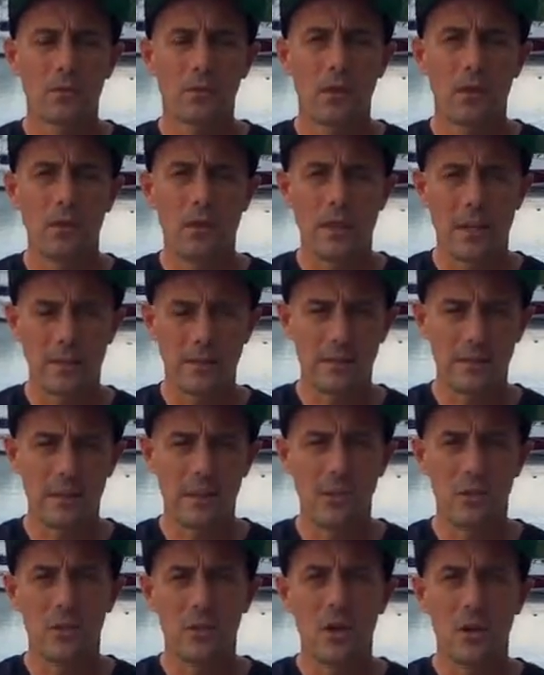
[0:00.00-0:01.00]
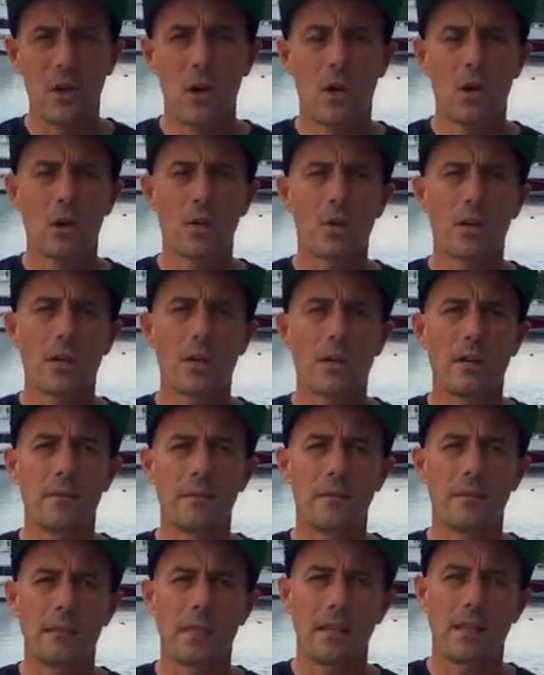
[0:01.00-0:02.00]
4 days each. Or you can
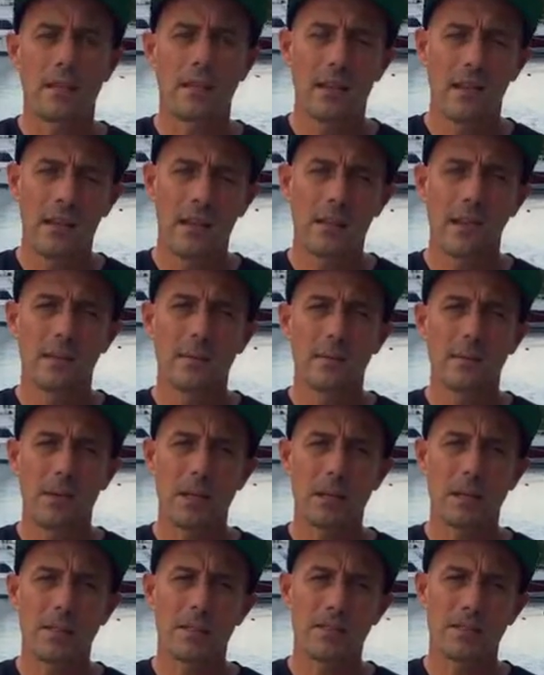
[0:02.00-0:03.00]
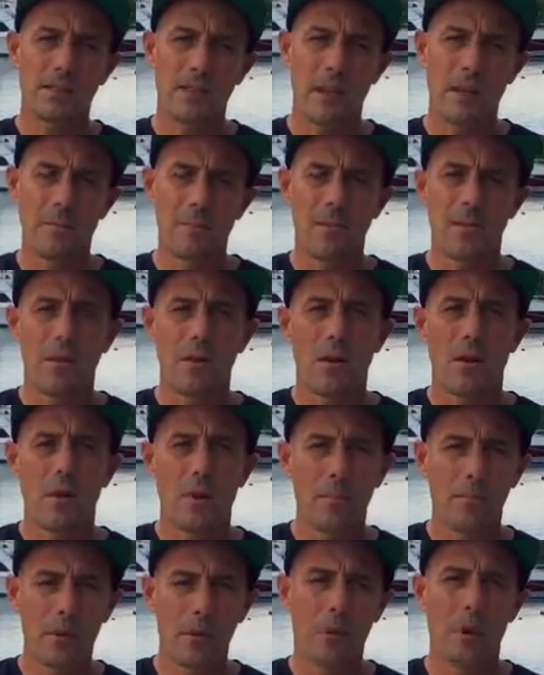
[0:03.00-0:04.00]
even take independent steps,
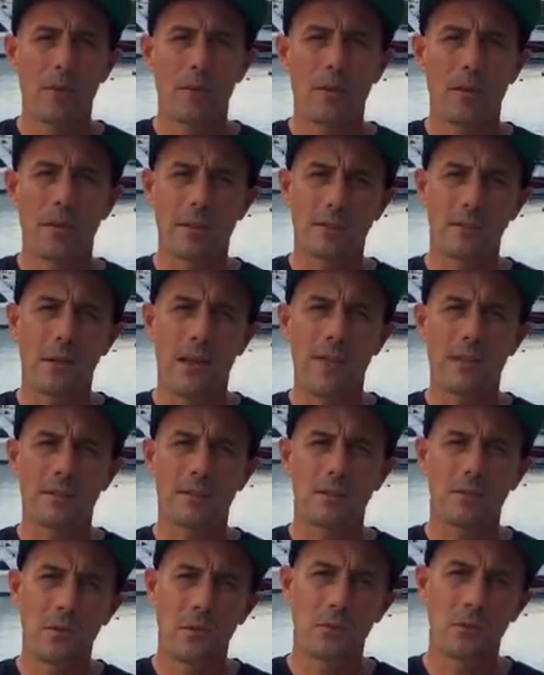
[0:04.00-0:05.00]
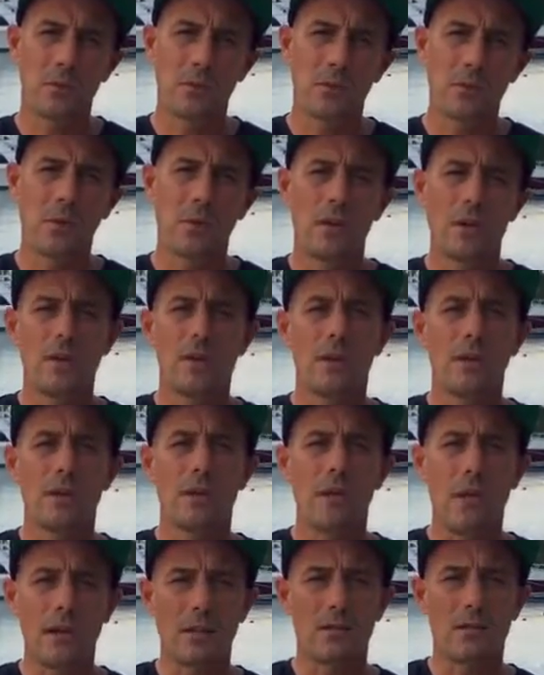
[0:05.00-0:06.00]
open water, advanced, rescue,
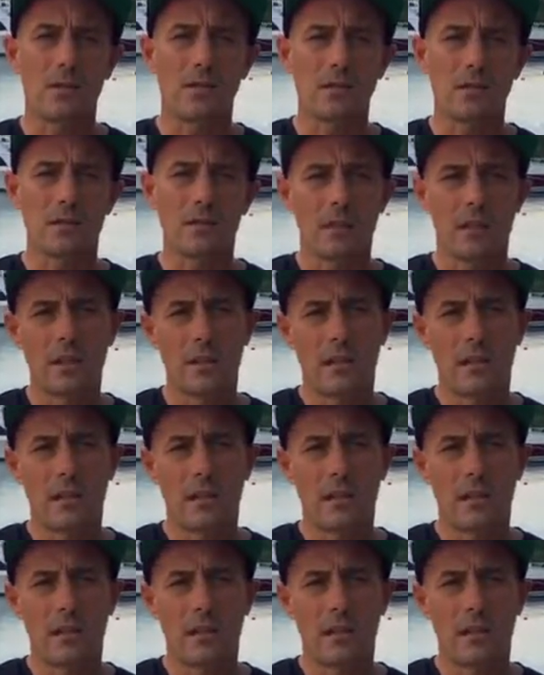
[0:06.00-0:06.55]
nitrox,